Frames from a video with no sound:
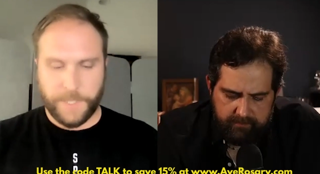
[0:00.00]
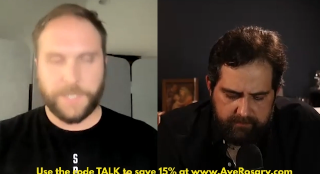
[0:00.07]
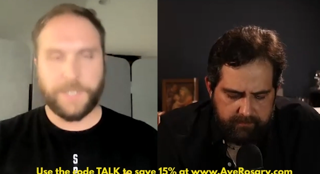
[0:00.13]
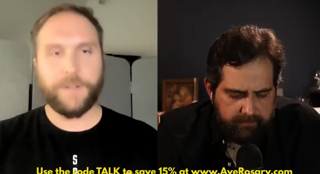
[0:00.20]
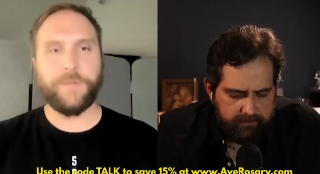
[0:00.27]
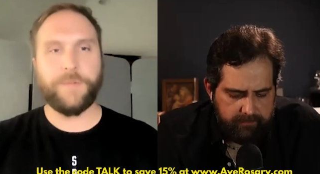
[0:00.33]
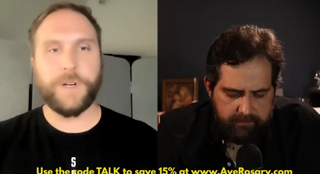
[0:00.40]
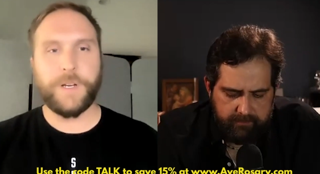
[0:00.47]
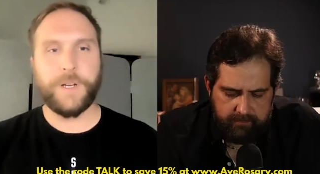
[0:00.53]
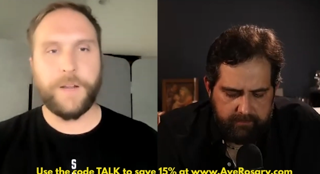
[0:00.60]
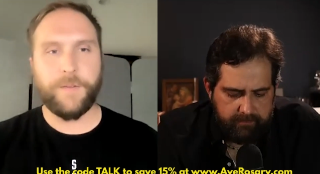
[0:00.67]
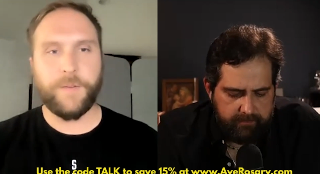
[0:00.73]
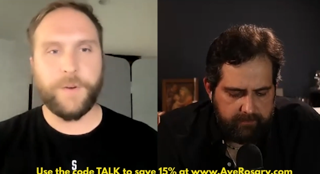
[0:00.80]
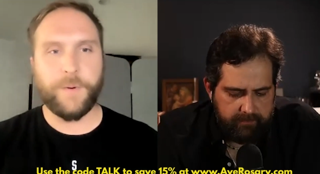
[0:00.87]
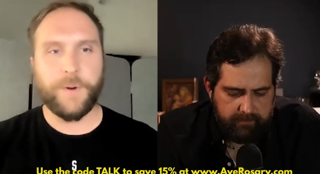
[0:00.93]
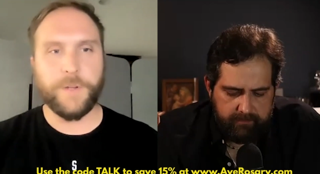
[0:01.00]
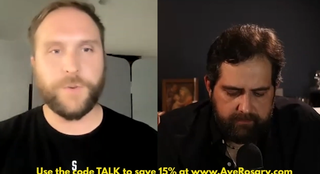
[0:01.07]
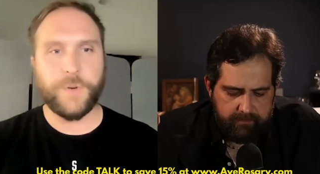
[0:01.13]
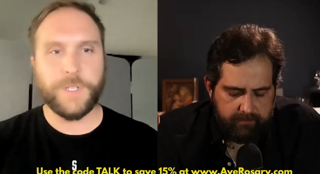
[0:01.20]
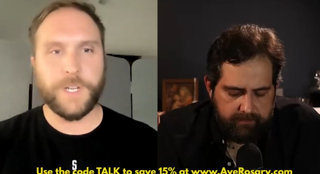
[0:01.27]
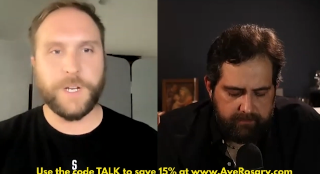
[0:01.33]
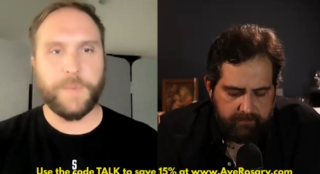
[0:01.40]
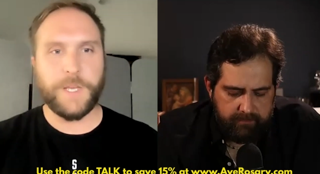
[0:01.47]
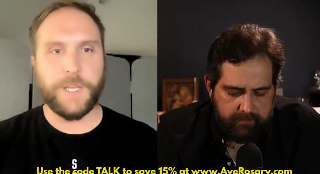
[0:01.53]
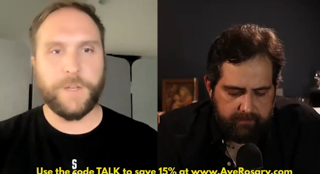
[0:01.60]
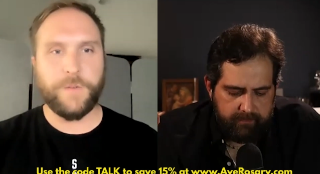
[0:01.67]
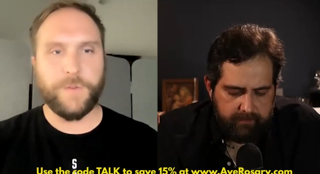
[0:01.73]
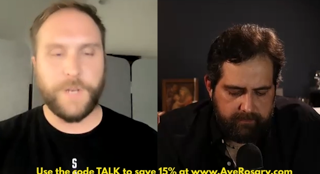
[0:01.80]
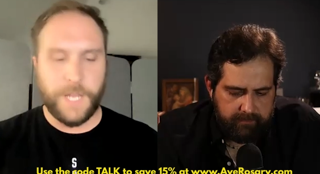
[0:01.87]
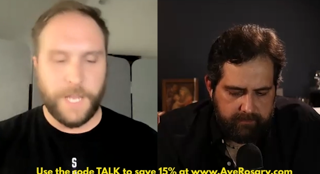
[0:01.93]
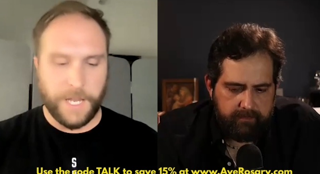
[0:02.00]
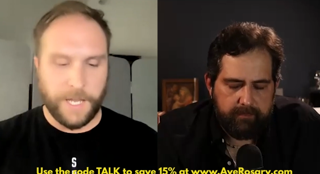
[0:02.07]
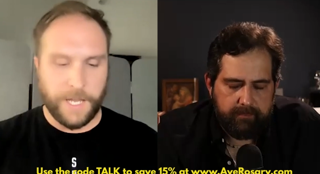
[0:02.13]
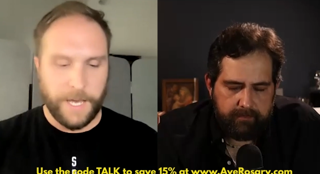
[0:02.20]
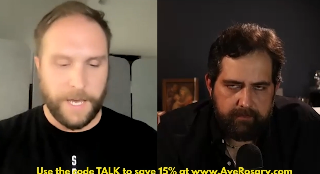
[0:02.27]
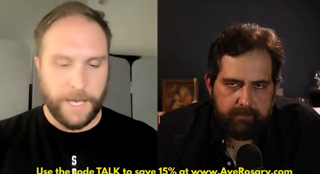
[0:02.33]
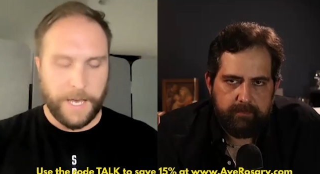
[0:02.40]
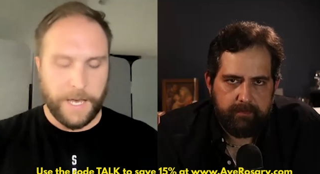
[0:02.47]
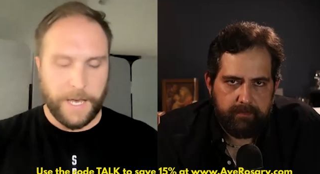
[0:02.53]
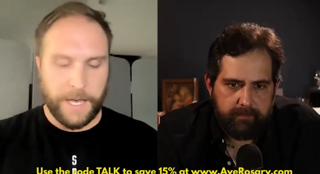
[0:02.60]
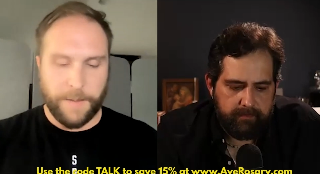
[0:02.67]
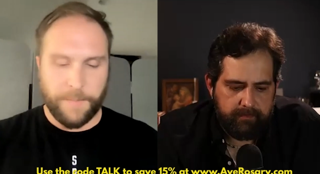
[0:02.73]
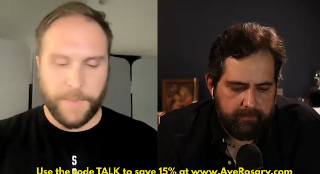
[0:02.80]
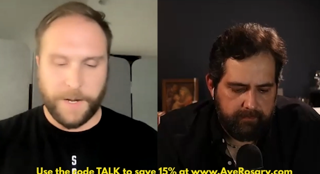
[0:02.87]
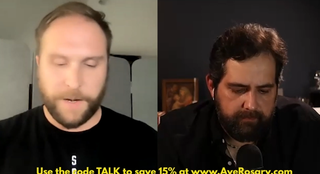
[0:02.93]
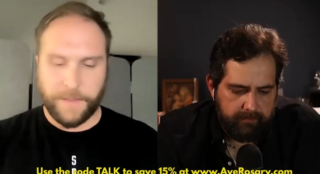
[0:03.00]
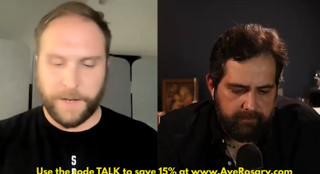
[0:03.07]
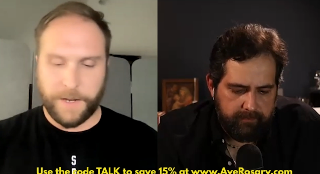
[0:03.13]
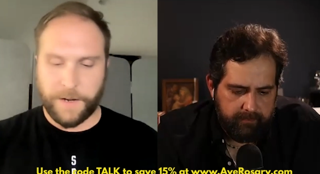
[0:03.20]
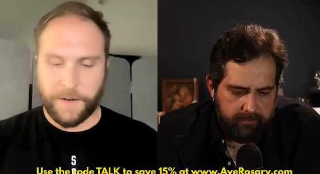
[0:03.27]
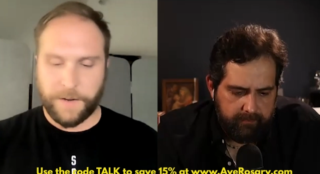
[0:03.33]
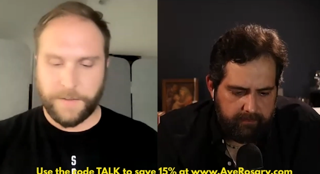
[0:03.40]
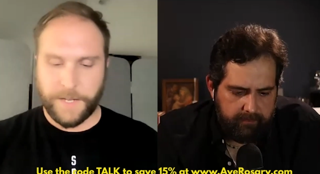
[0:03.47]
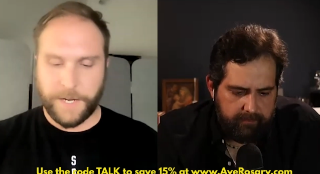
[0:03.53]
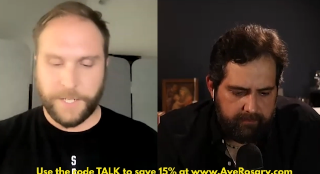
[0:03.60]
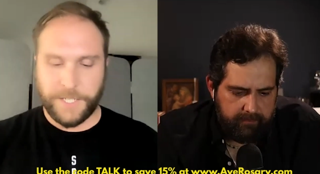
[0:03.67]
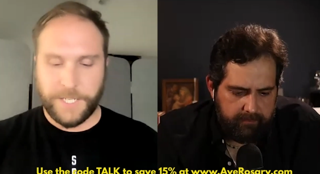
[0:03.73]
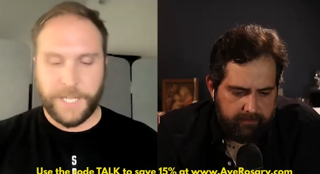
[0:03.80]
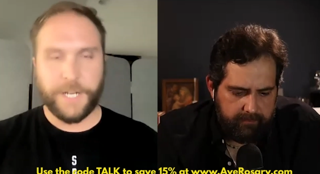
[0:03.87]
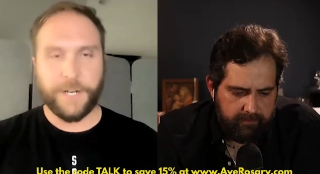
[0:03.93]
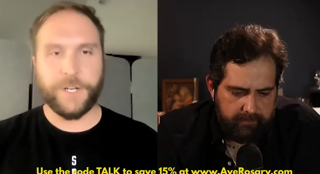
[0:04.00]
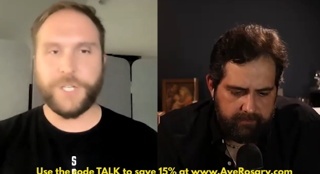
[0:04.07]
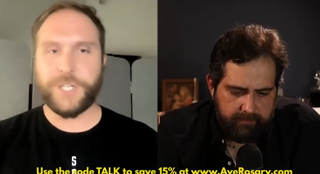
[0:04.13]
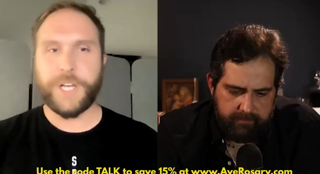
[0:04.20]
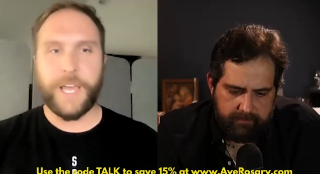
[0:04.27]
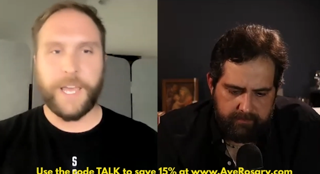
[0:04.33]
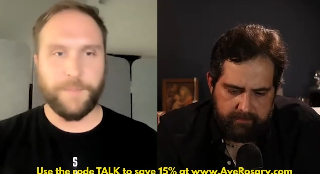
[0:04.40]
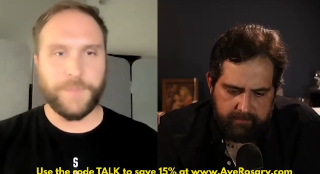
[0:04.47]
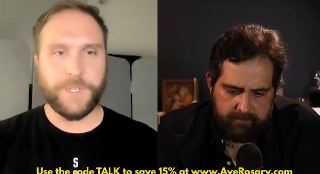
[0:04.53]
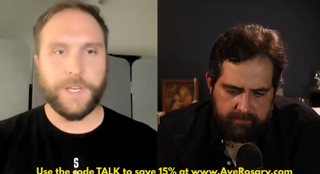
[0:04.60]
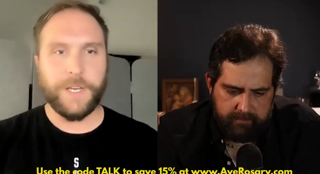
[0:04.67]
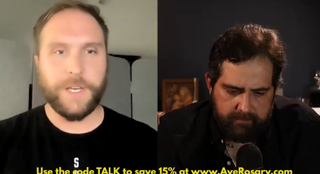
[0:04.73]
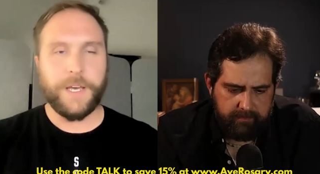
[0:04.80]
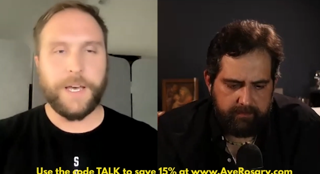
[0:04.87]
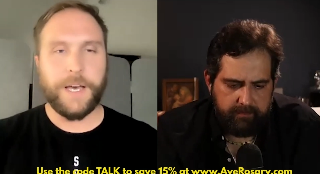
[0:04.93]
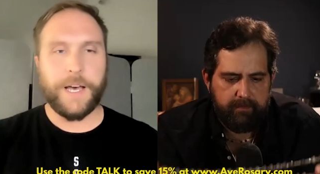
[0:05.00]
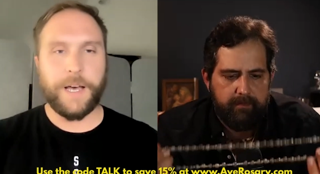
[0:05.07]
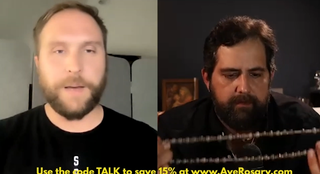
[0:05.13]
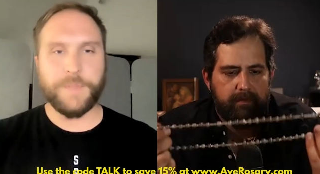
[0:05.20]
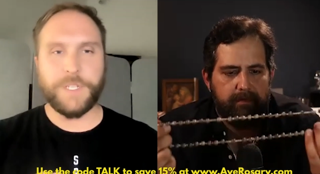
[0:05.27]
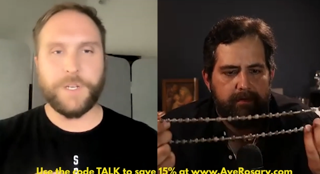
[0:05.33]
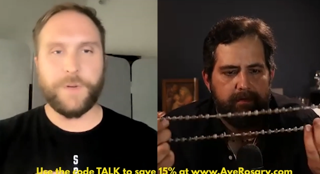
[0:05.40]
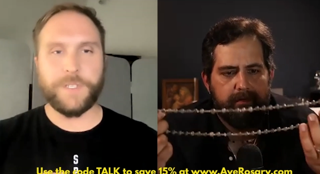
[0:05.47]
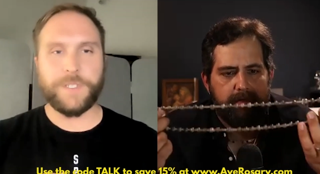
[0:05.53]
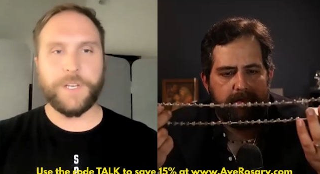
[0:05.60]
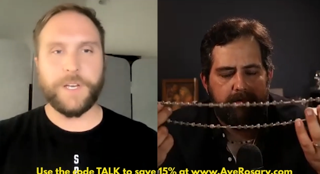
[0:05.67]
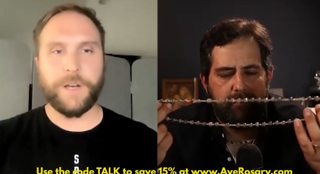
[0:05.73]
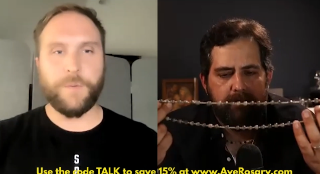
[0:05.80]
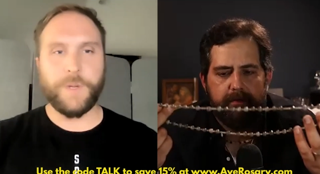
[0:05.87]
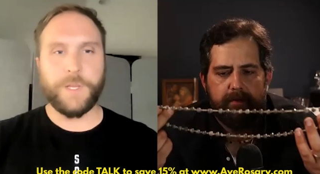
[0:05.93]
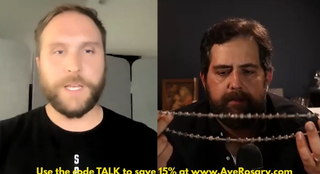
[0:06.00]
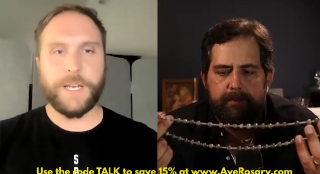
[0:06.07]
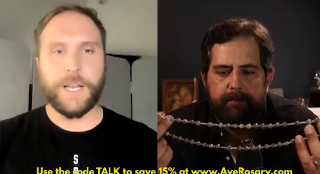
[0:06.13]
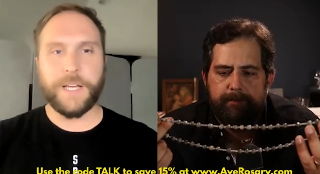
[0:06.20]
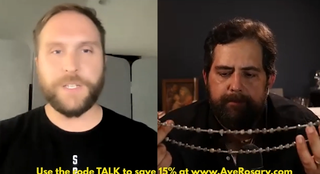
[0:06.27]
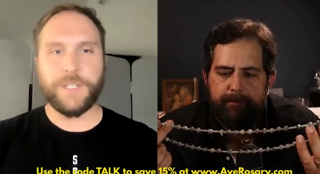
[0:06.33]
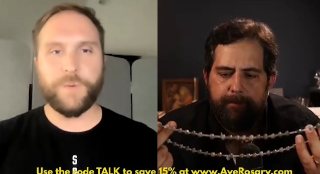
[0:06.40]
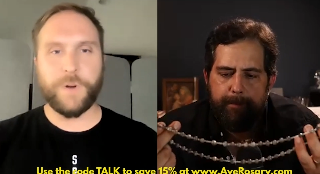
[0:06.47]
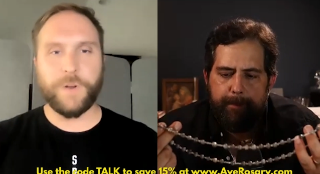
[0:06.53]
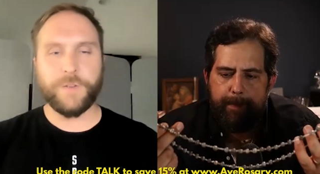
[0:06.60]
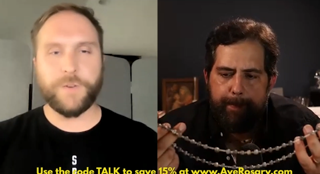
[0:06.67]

Speaker 1: a little bit different. Every rosary is going to be unique. They're tear shaped, so it's a really nice